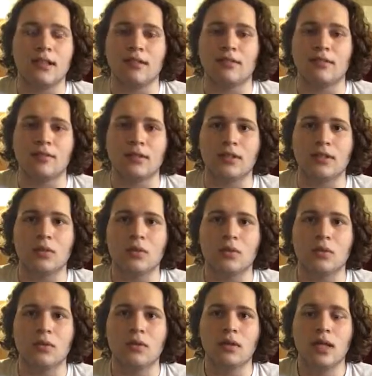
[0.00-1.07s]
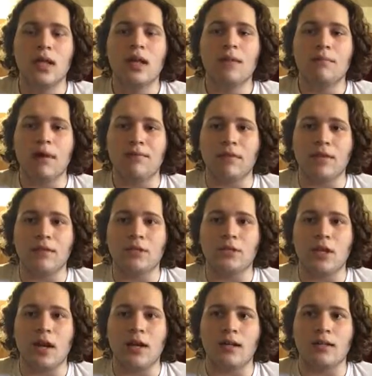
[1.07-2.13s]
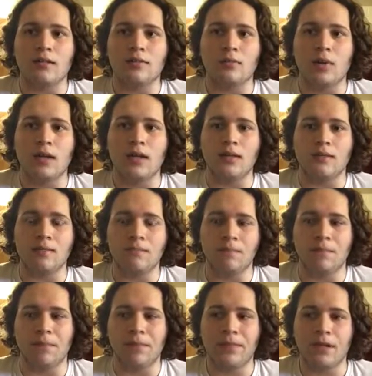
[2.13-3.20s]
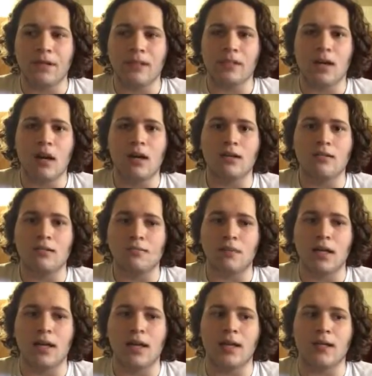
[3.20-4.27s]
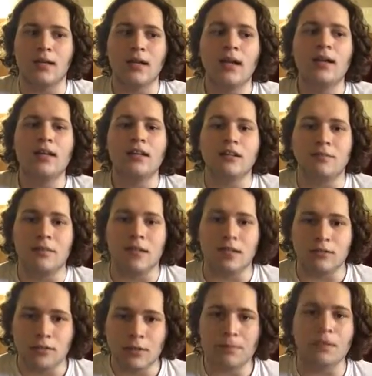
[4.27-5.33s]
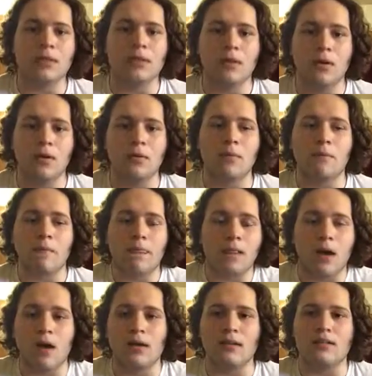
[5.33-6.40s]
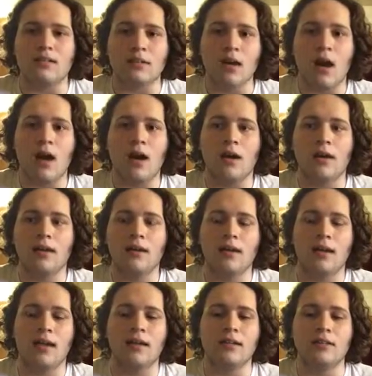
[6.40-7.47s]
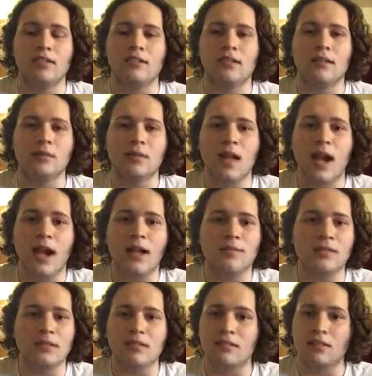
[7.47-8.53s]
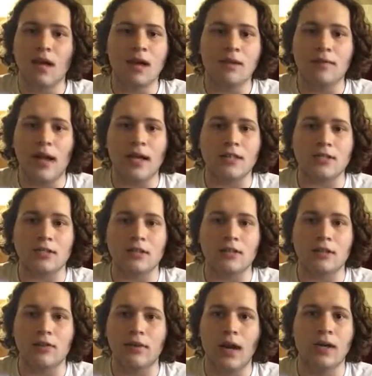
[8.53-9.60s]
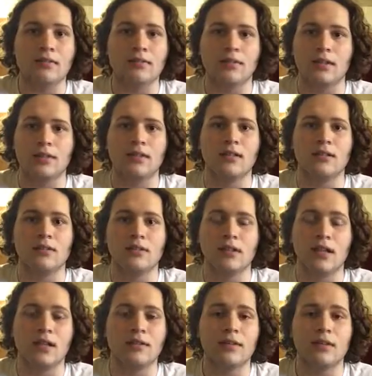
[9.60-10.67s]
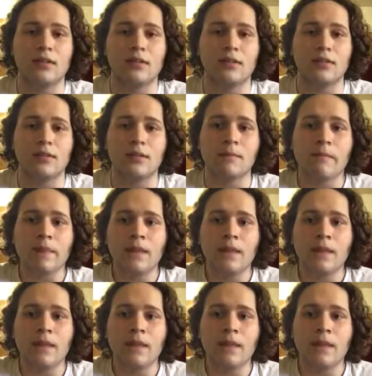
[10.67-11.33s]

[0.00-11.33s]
and it's really cool. My favorite shot is when their guitarist is playing. He's playing a triplet note on his guitar, and you see him live, and there's a lot of action. The crowd's really into it. They're really into it.